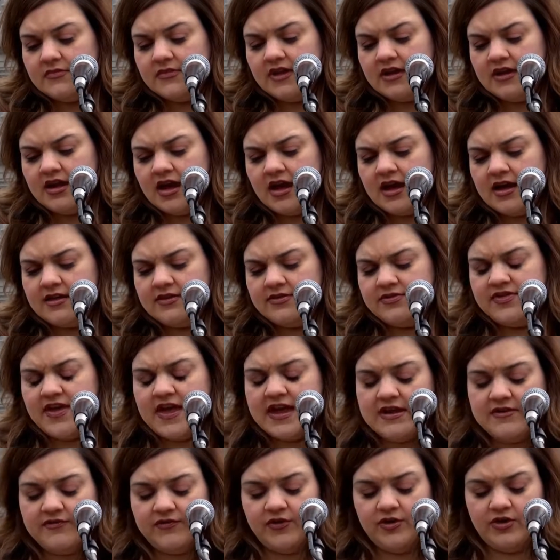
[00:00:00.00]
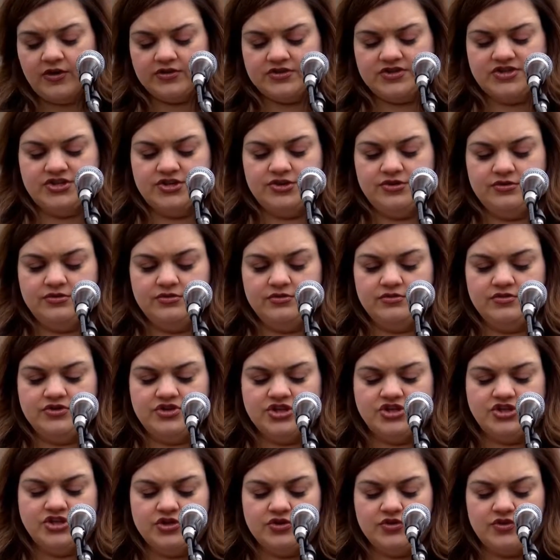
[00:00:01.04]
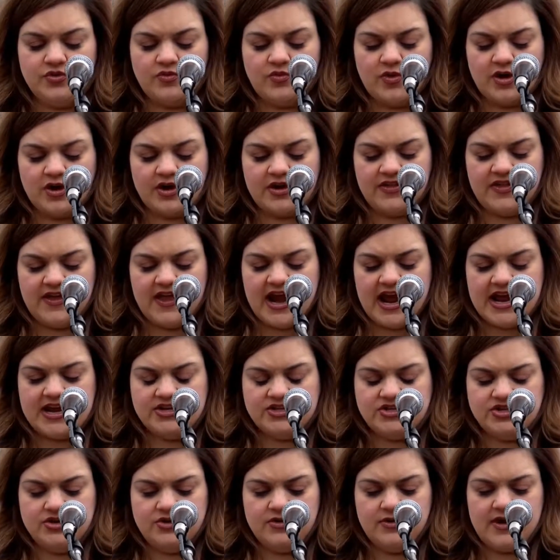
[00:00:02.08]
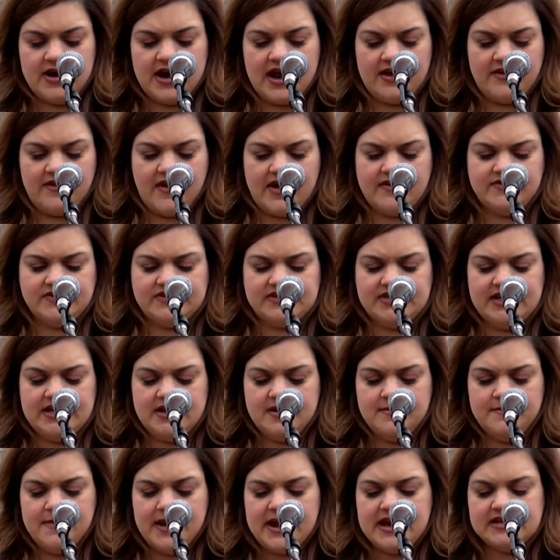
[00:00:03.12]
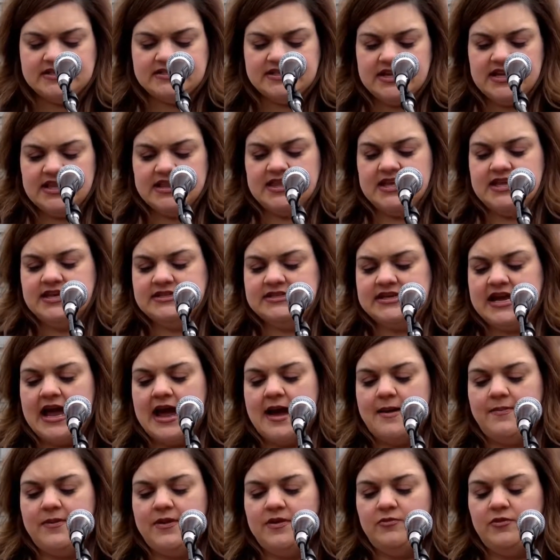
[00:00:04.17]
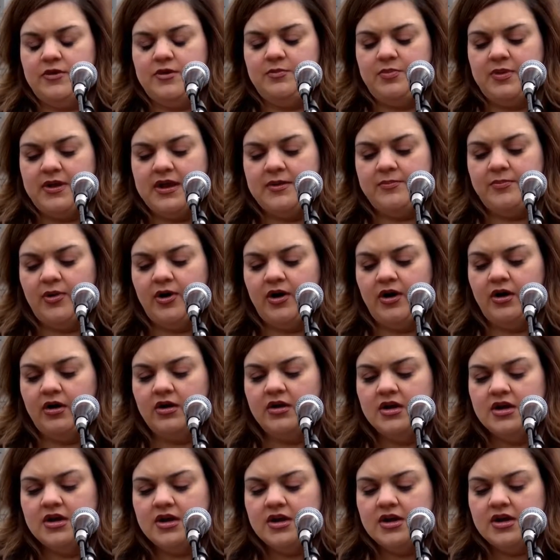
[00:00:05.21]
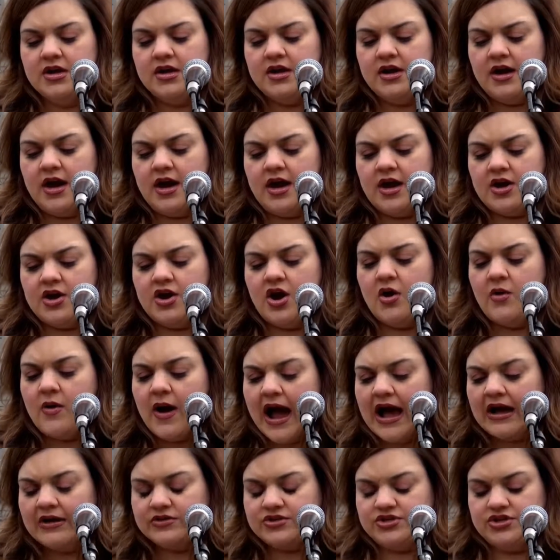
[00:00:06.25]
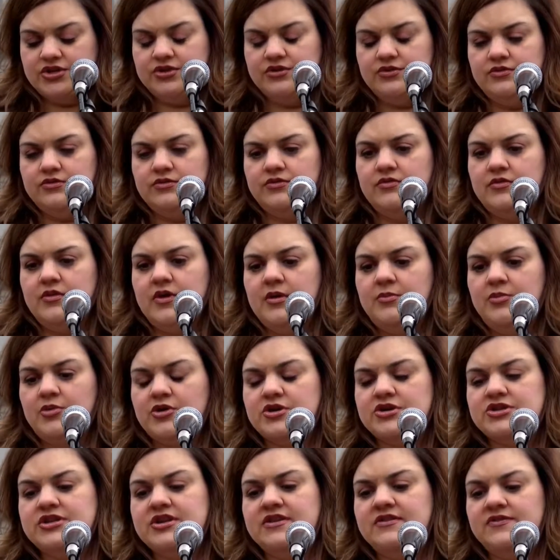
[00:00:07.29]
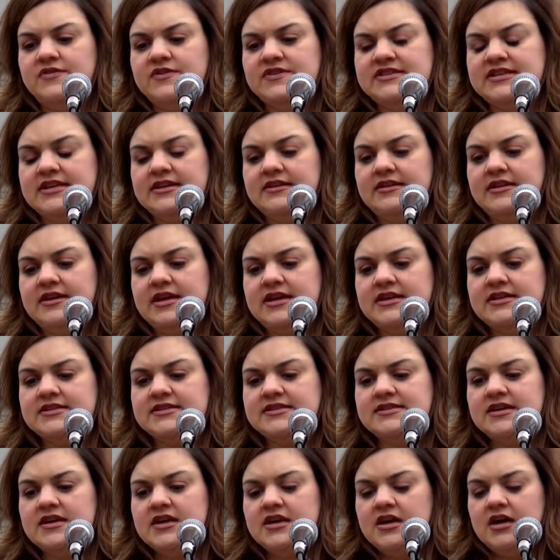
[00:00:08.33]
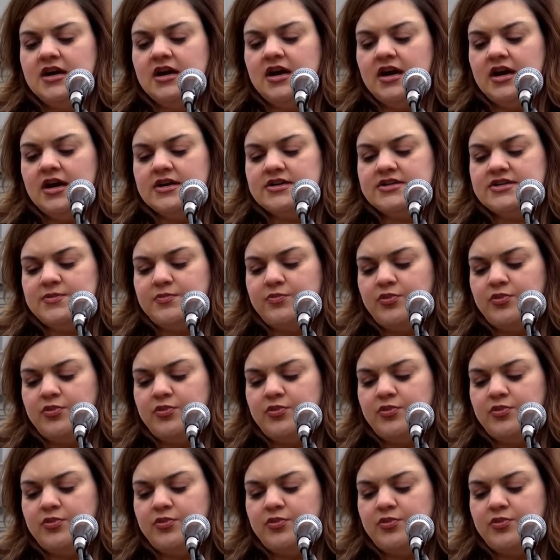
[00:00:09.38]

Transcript: I'm thankful to do the work that I do, and I've seen amazing things happen when people go out to abortion facilities to